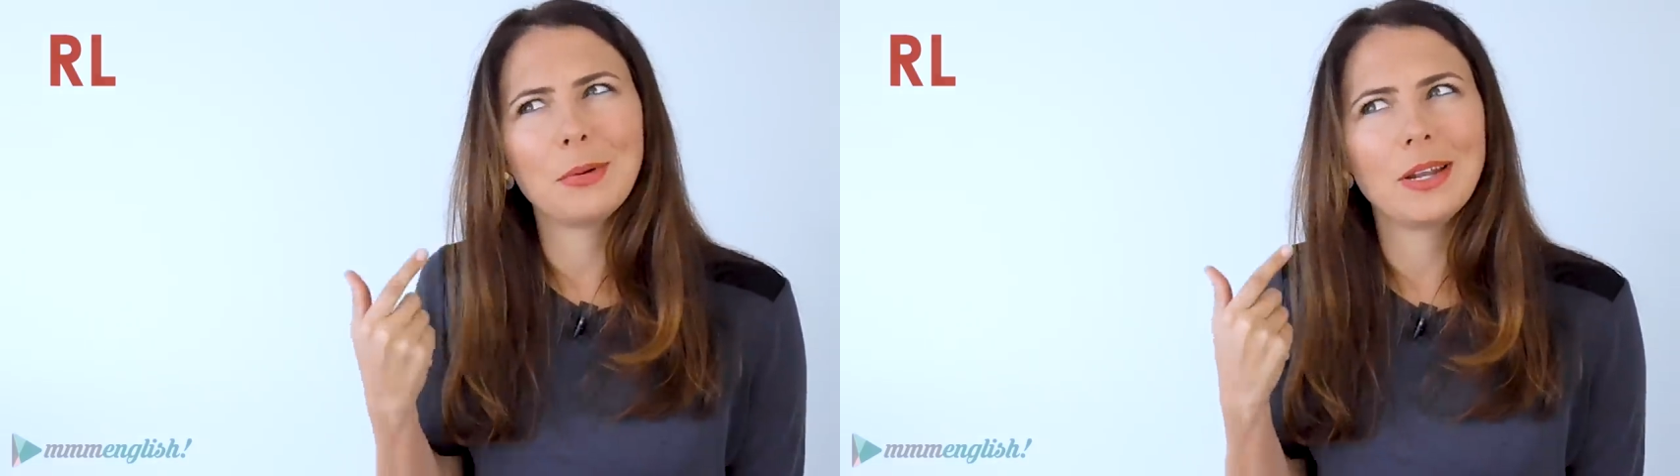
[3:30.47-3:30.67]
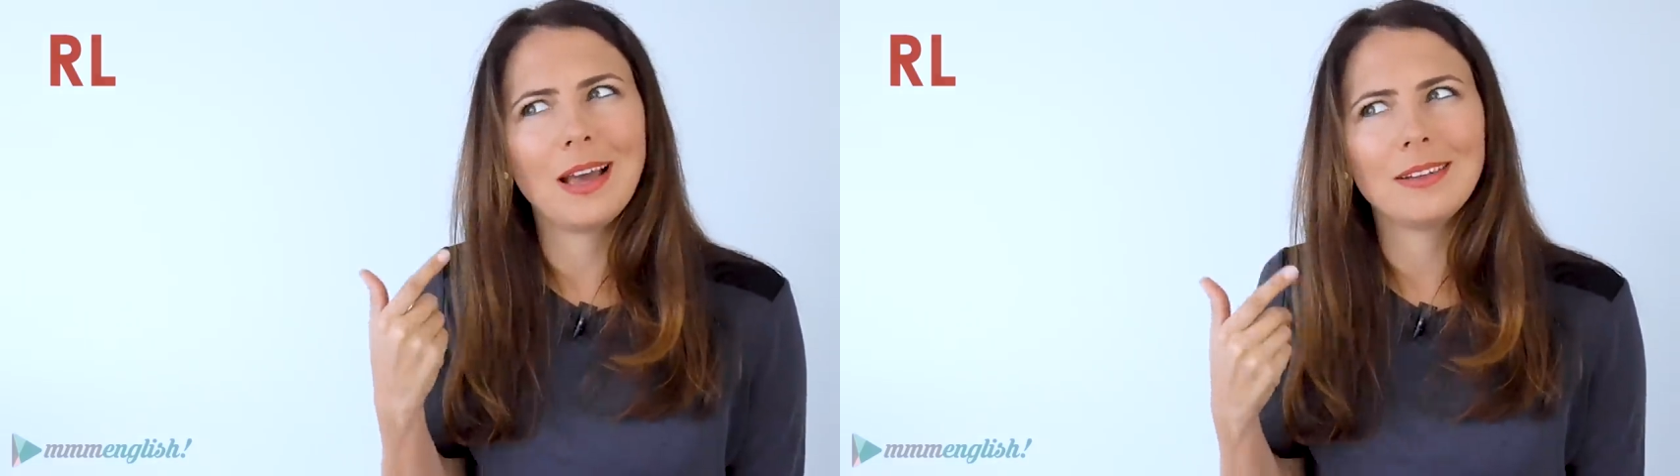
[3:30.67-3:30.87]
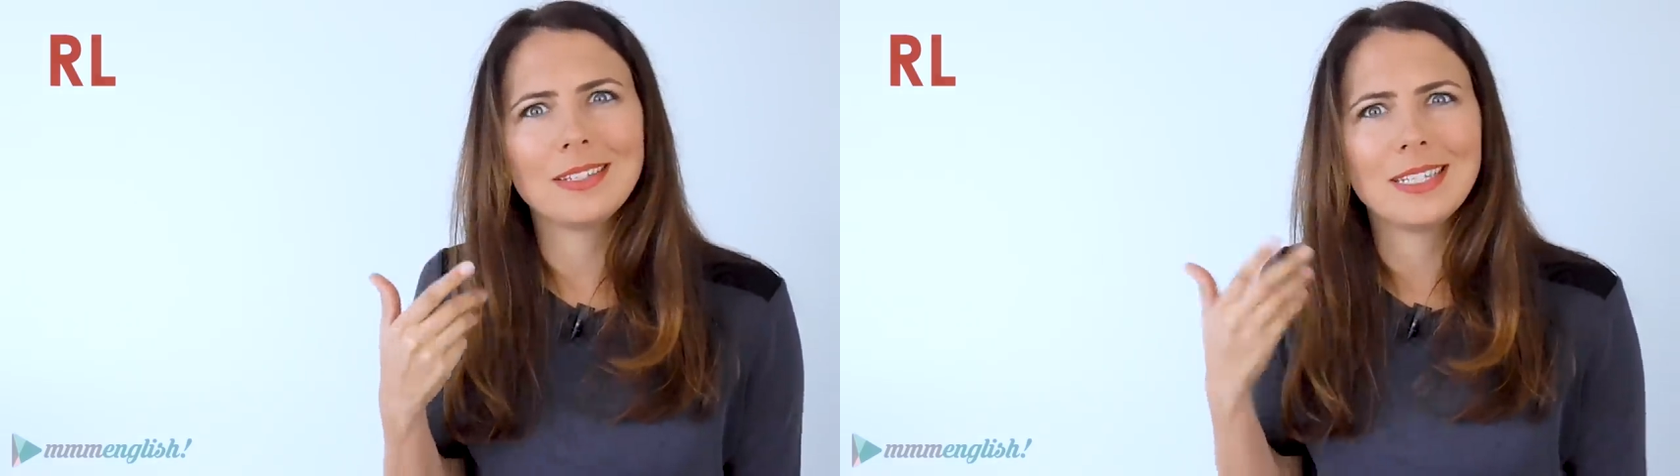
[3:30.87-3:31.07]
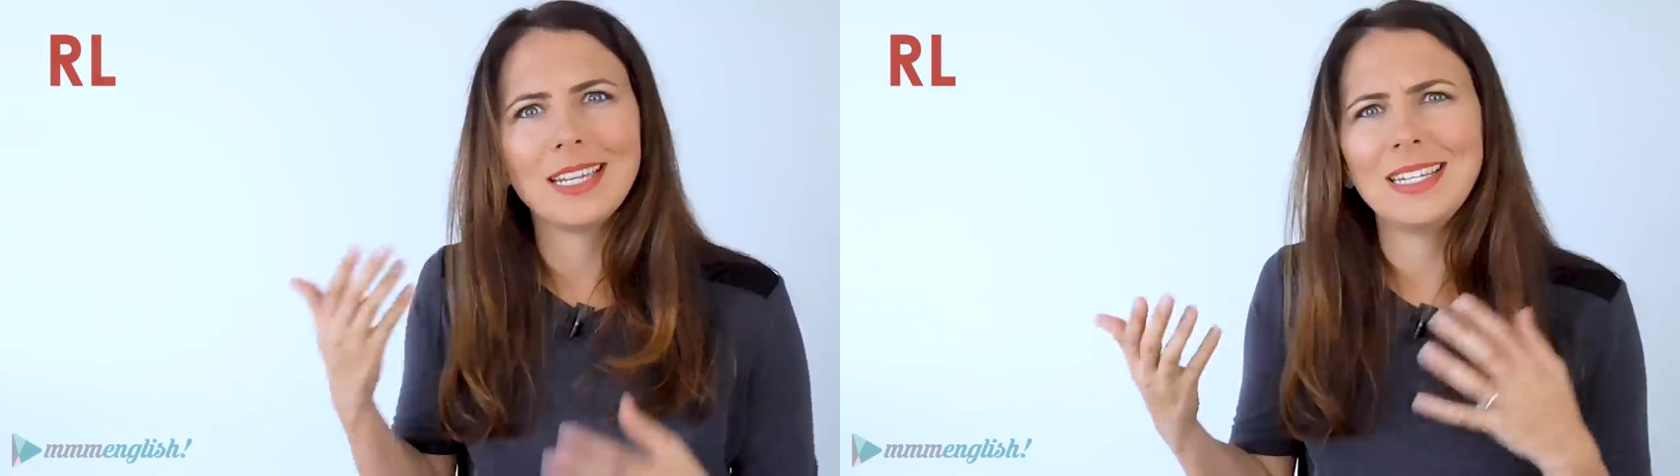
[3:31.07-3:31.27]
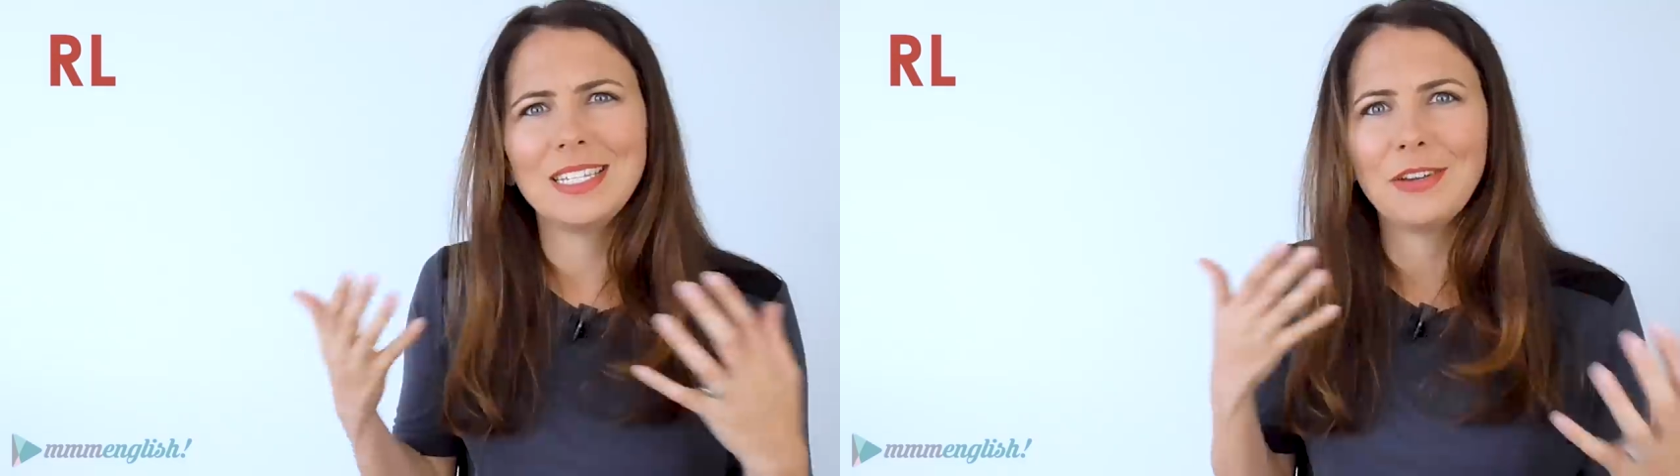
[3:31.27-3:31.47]
pronounced
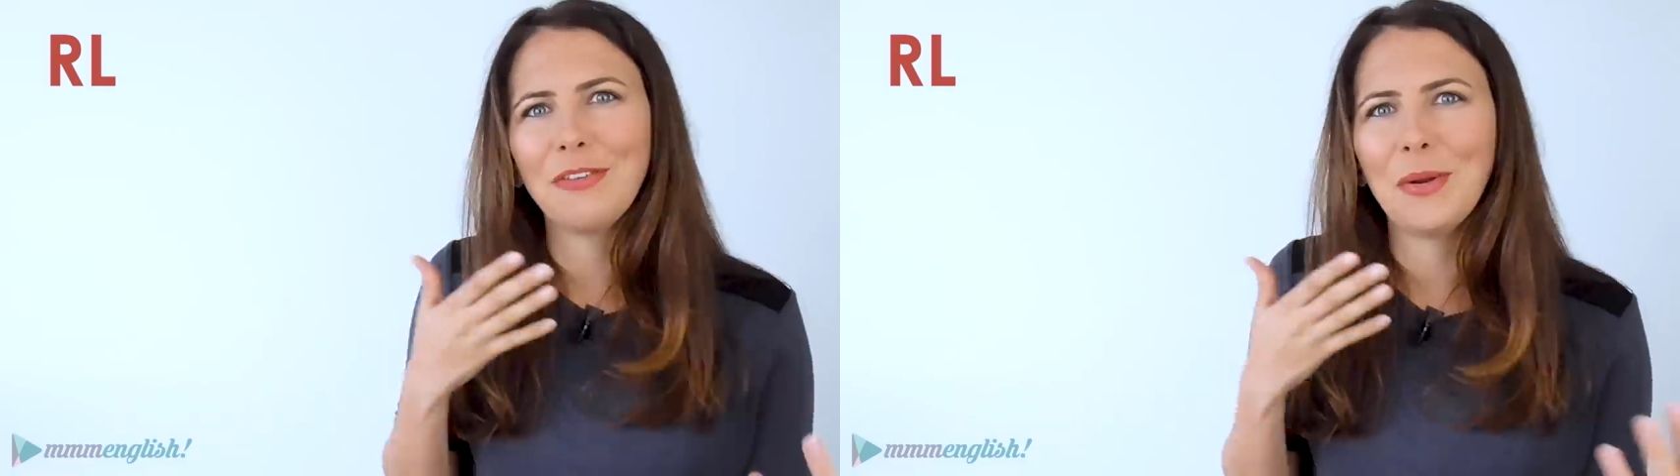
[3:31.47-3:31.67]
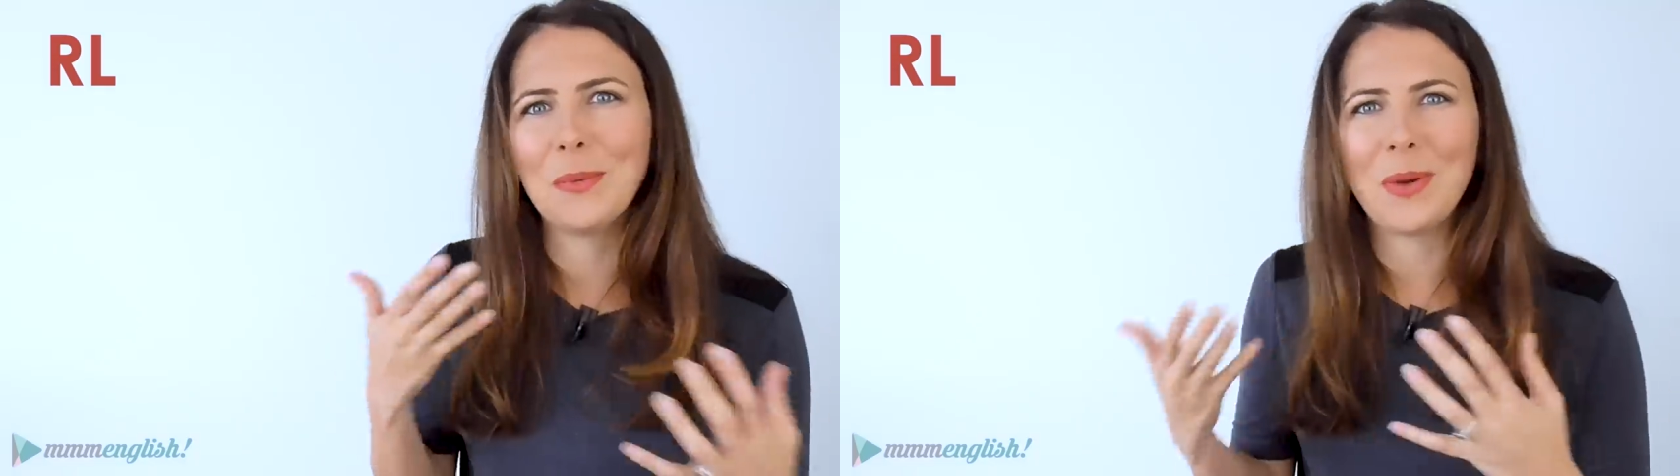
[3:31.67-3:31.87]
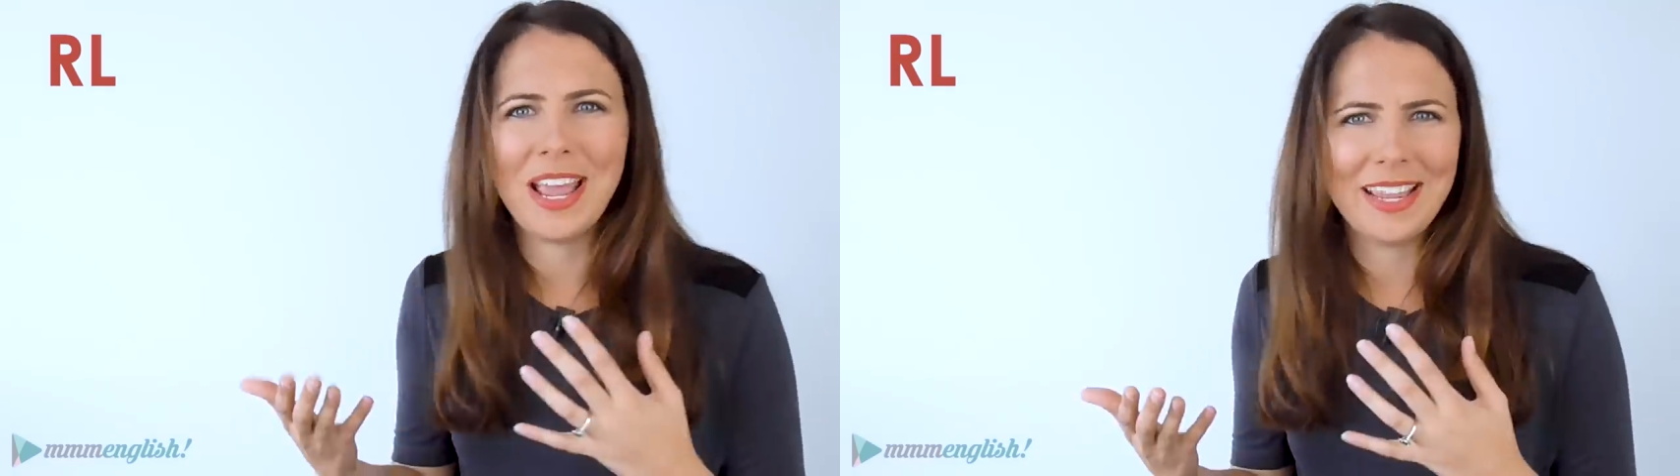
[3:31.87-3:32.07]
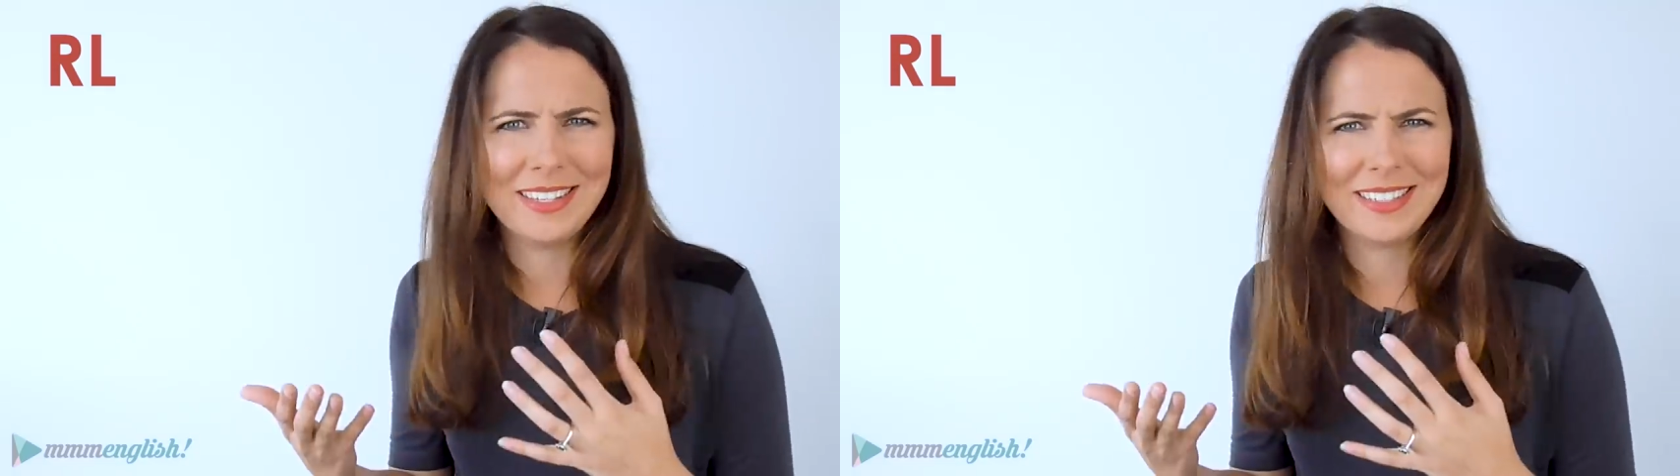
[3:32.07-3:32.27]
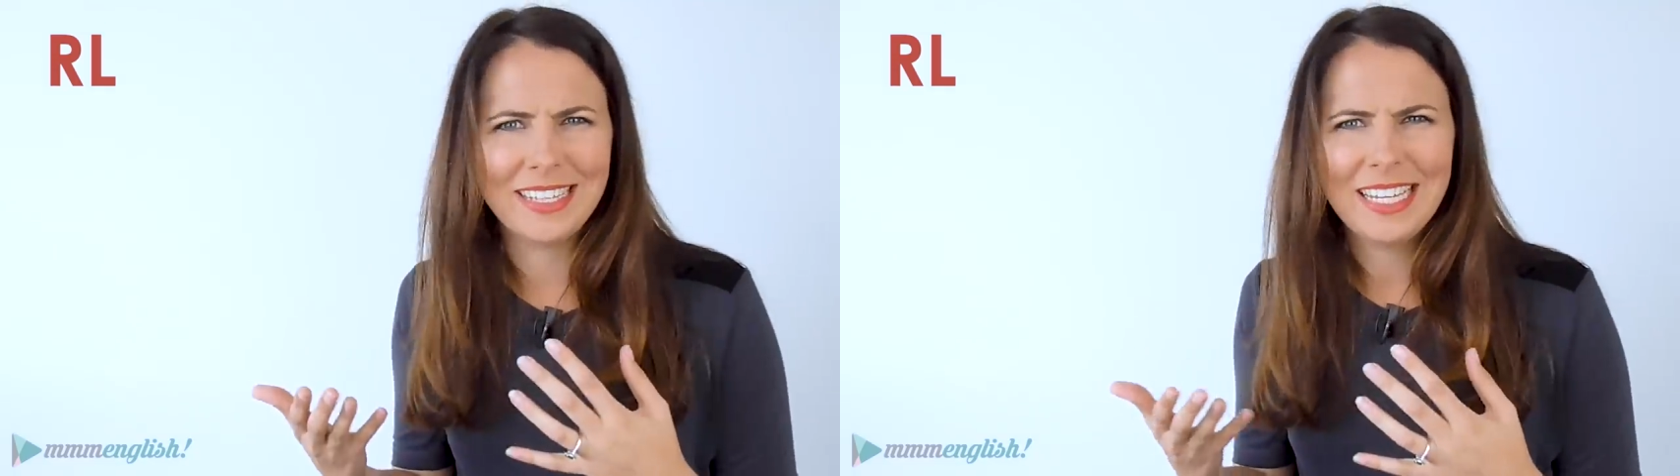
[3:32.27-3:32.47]
in different
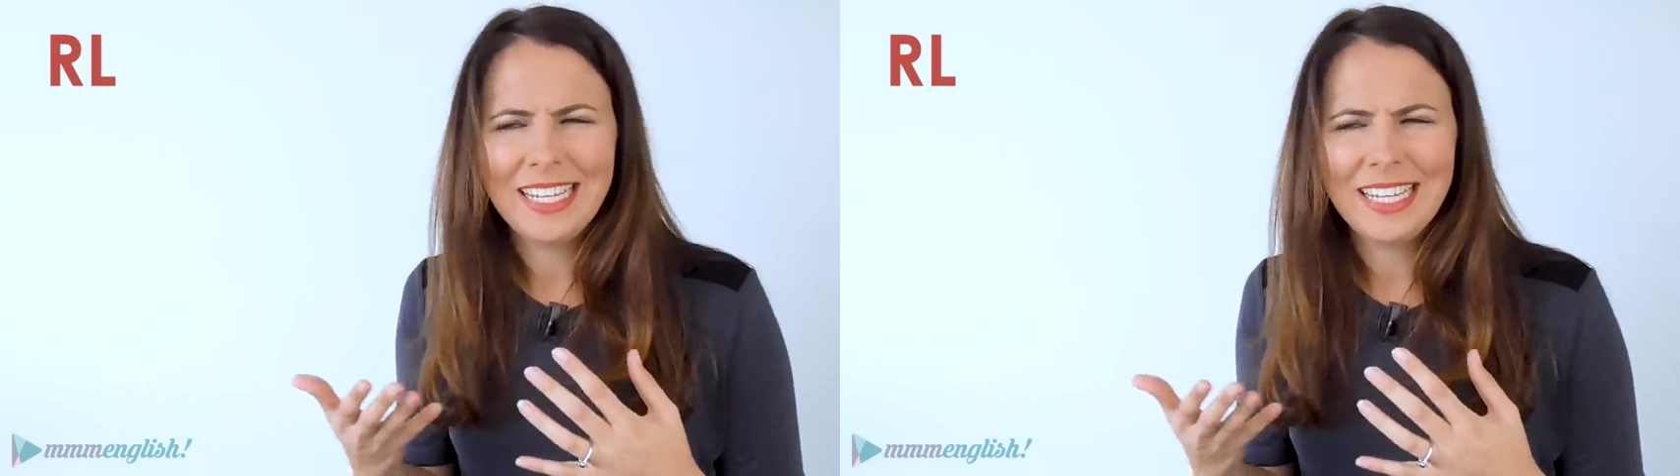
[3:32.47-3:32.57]
ways,